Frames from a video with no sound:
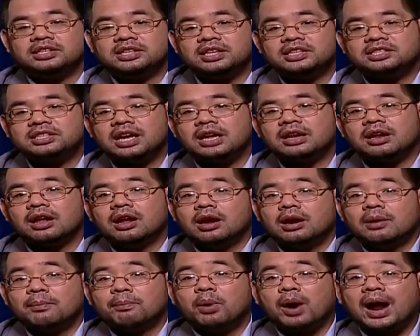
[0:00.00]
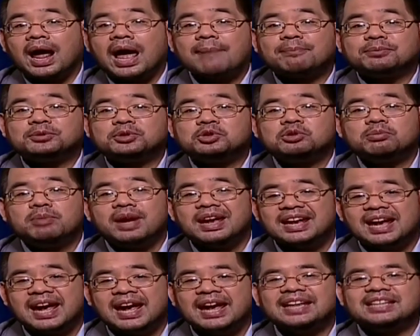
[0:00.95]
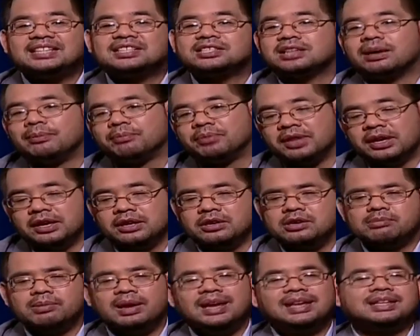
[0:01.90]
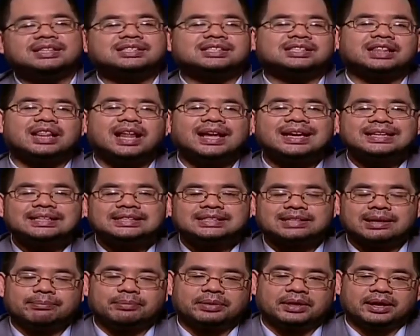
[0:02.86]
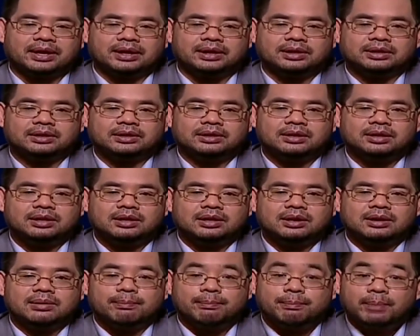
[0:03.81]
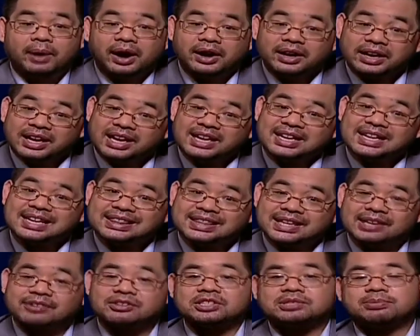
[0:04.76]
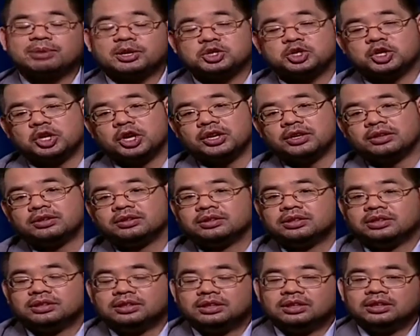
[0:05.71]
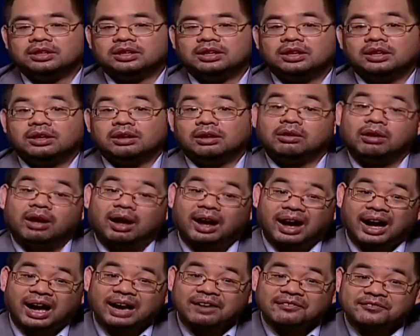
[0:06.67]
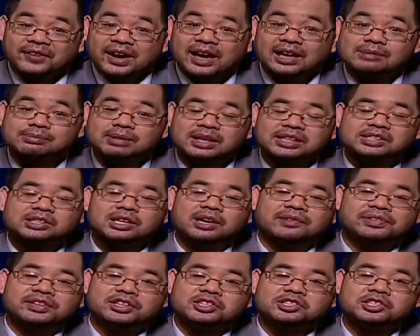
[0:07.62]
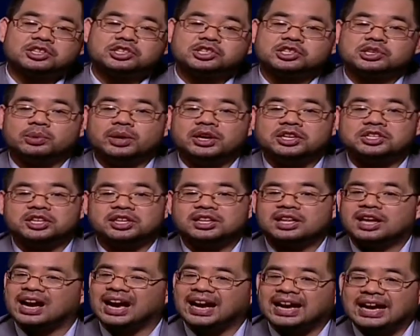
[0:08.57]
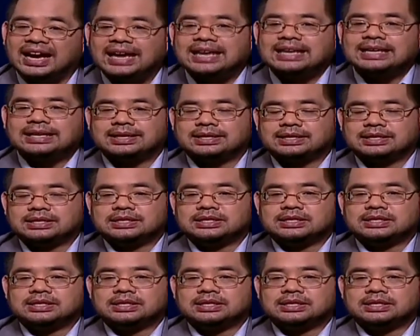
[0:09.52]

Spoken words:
He says that perhaps you may hate something, you may dislike something, but in it there is much good. I found myself in a situation that I hated.